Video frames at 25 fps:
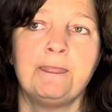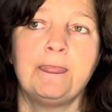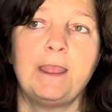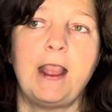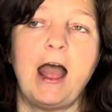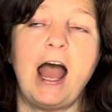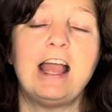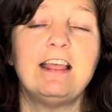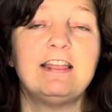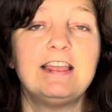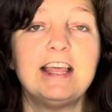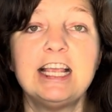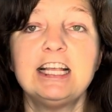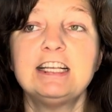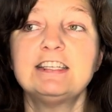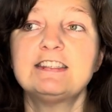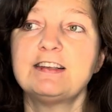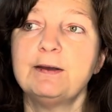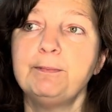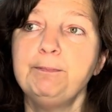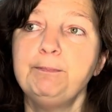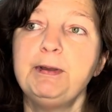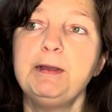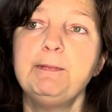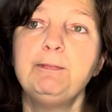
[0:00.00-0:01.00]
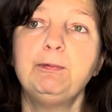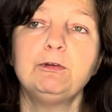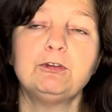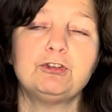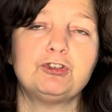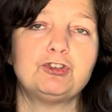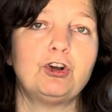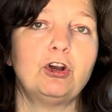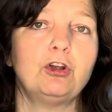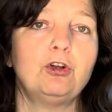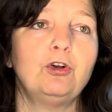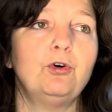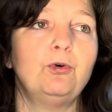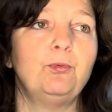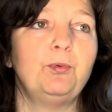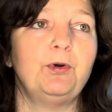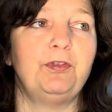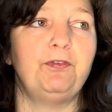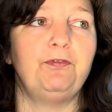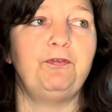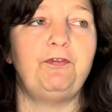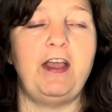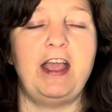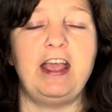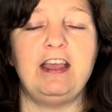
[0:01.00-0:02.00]
I think some people struggle
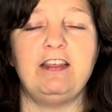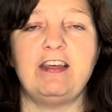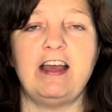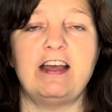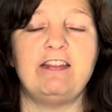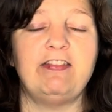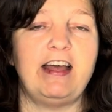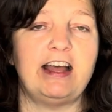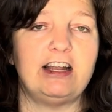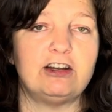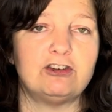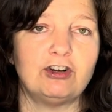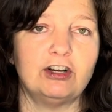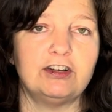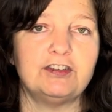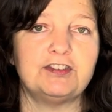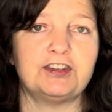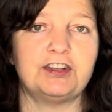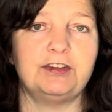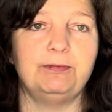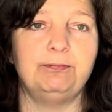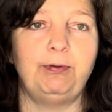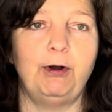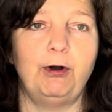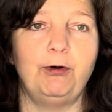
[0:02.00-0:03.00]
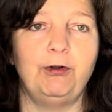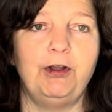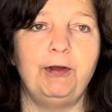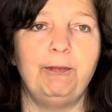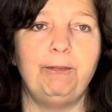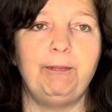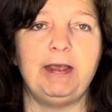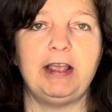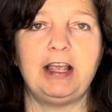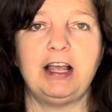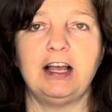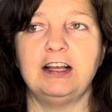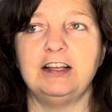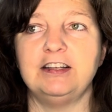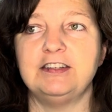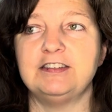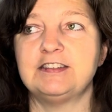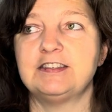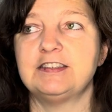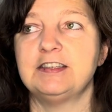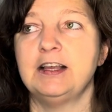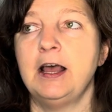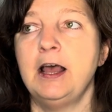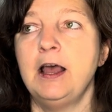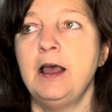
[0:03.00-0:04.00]
with faith and that trust component
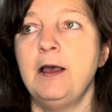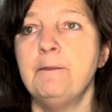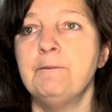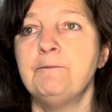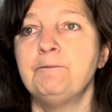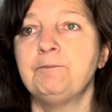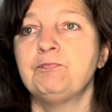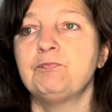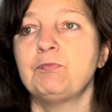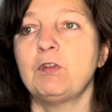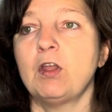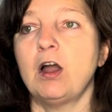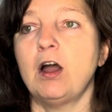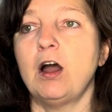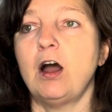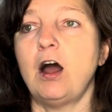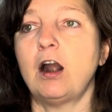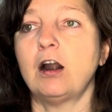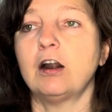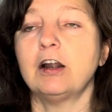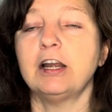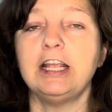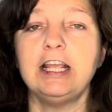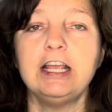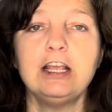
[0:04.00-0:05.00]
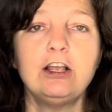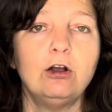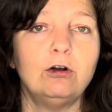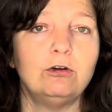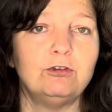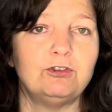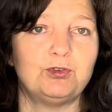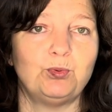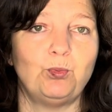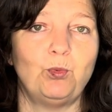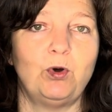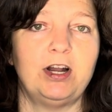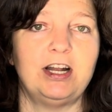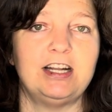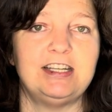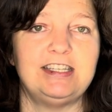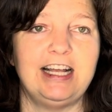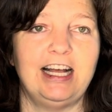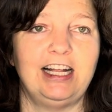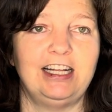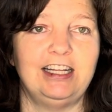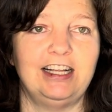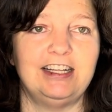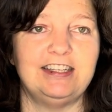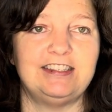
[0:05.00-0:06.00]
because our egos want to
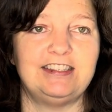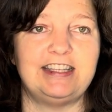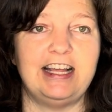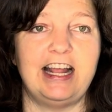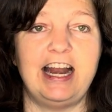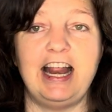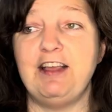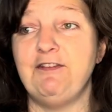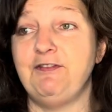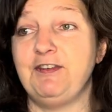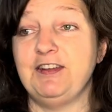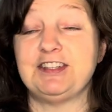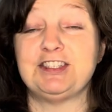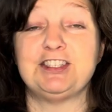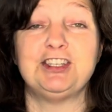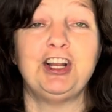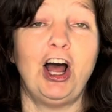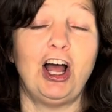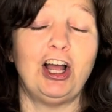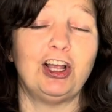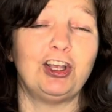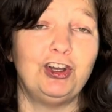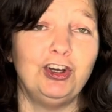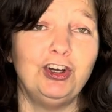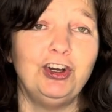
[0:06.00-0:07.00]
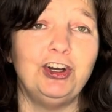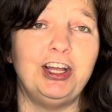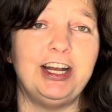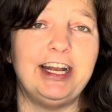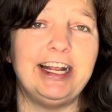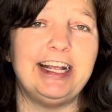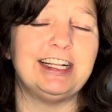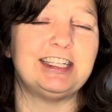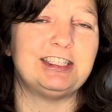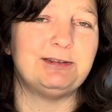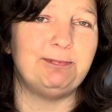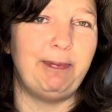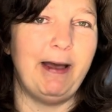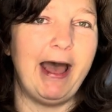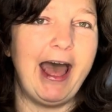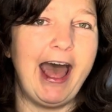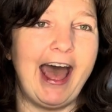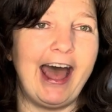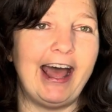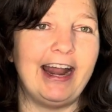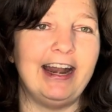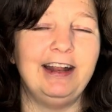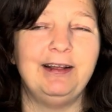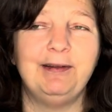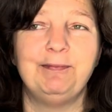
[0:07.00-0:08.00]
tell us that if it's not good, it's
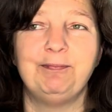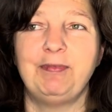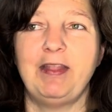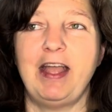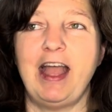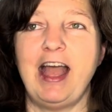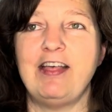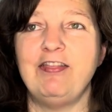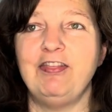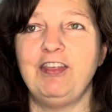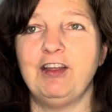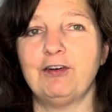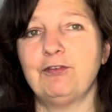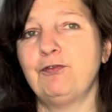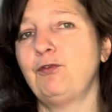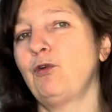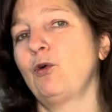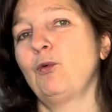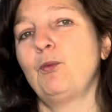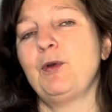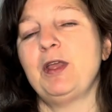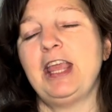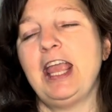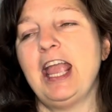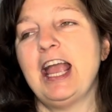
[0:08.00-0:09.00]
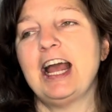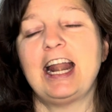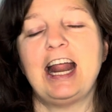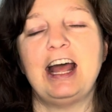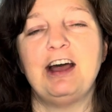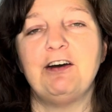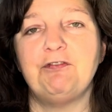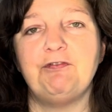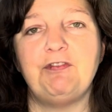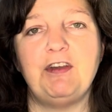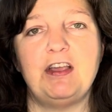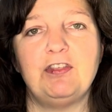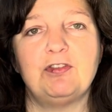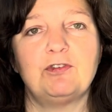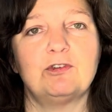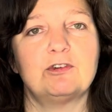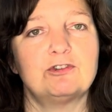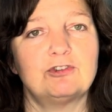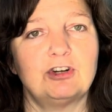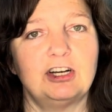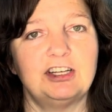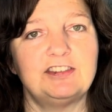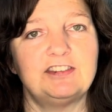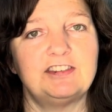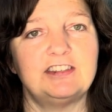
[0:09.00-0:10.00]
bad, and therefore we can't have faith or
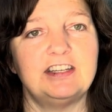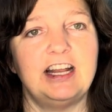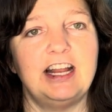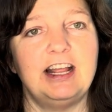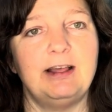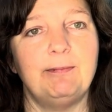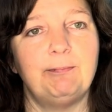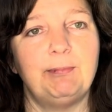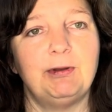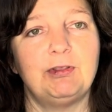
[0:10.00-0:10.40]
trust in it.